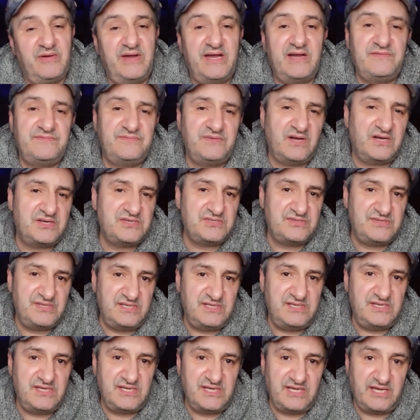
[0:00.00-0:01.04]
How far do you think
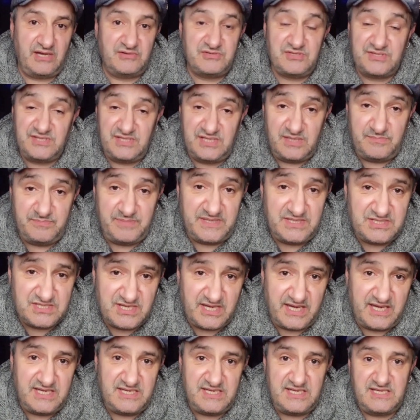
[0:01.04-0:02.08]
he can go? Do you think he beats
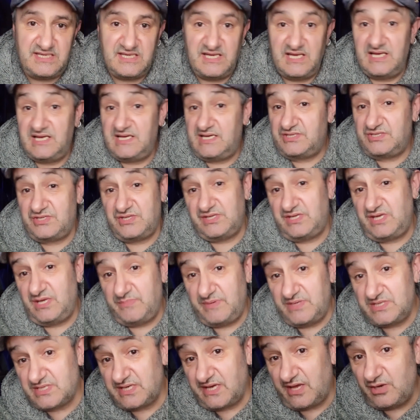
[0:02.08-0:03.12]
Haney? Do you think he
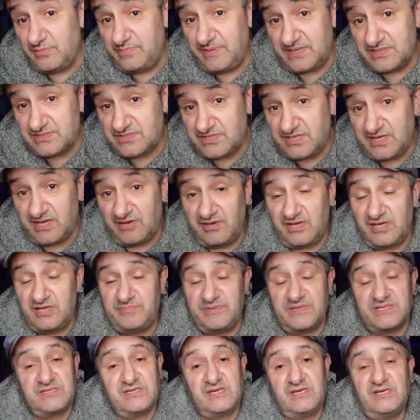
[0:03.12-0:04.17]
beats Lopez, TEO
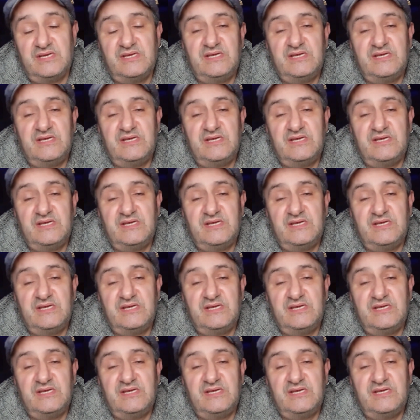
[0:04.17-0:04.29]
Lopez?